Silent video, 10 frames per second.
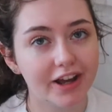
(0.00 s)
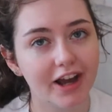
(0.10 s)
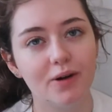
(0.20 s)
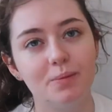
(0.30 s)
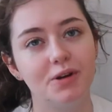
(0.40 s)

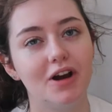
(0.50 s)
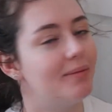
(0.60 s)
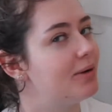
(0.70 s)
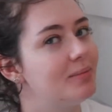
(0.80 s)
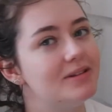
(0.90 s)
I hope you
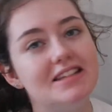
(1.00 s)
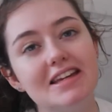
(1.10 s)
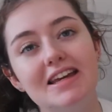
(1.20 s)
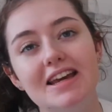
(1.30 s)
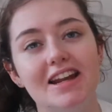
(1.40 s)
grab a cup of
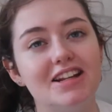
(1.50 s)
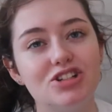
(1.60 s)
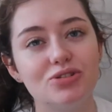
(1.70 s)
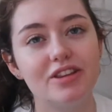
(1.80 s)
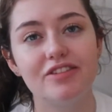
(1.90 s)
tea and
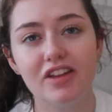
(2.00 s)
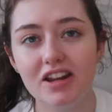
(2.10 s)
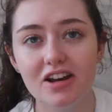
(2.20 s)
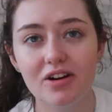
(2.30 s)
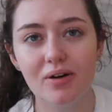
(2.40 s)
enjoy the
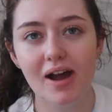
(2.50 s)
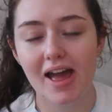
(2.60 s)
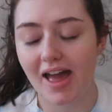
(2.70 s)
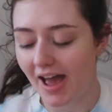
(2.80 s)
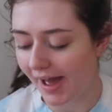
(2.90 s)
video,
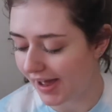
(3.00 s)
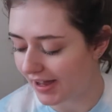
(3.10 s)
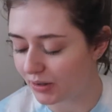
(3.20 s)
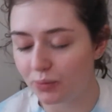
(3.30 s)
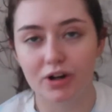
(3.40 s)

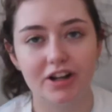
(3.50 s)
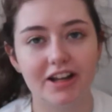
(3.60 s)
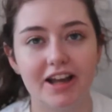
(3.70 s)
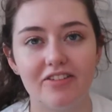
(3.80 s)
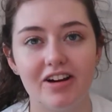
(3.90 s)
and we're going
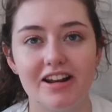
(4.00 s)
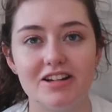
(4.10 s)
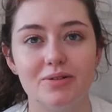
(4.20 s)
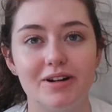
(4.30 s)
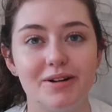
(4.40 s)
to get right
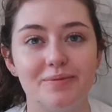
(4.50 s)
into it.